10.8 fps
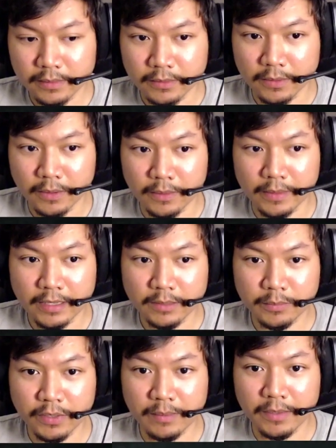So that's
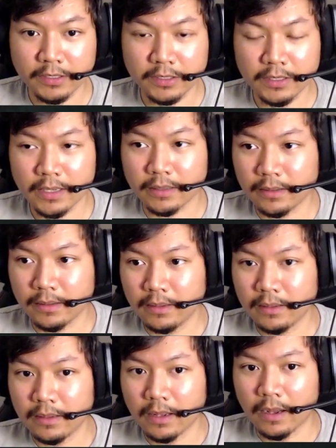pretty much it.
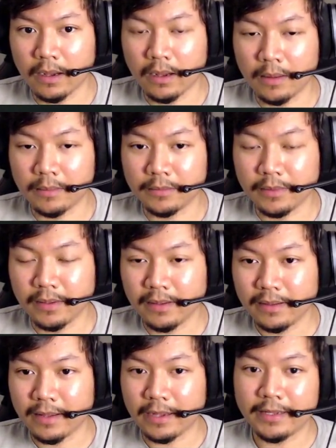Um,
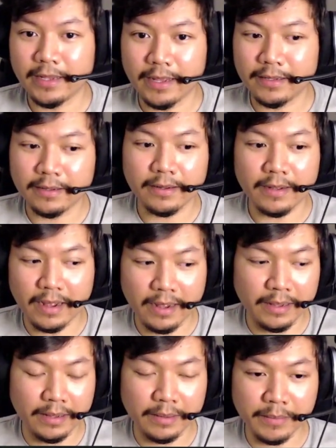Again,
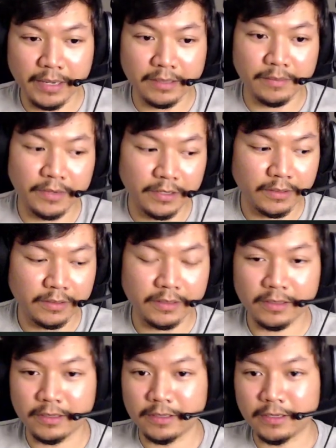I made some
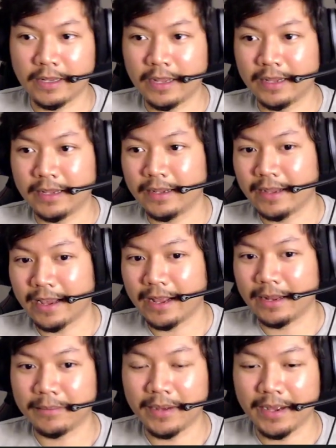videos yesterday,
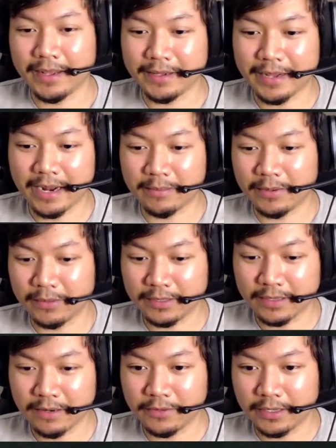and my camera was
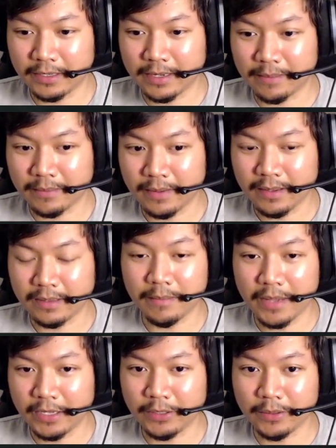covering the
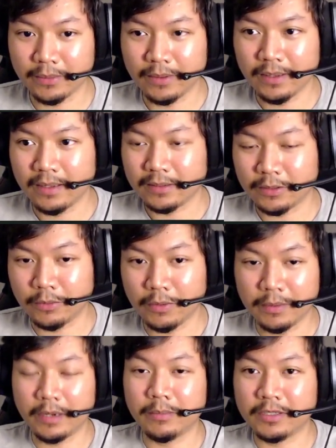menu, so you weren't
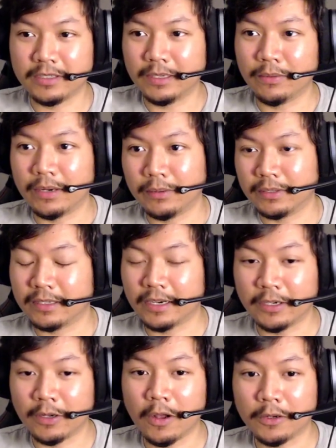able to see what I was
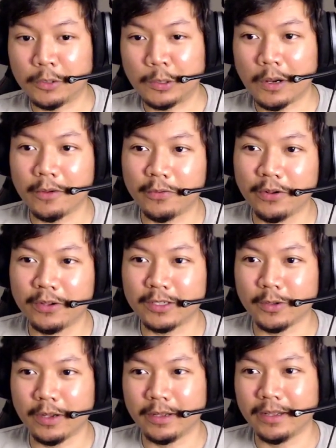turning on or off. So
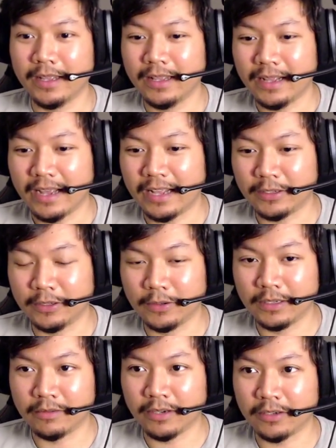I had to do
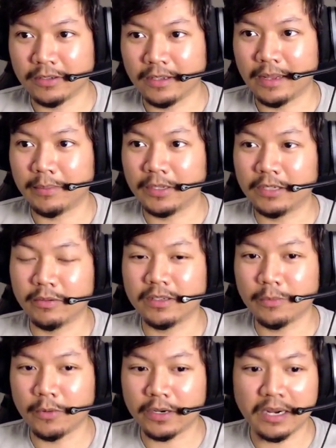this video today. But this one is
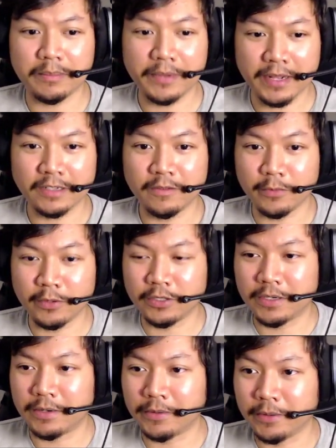more comprehensive, more
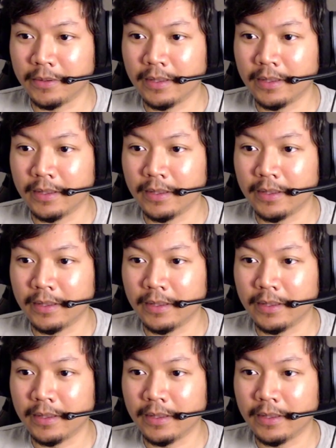general.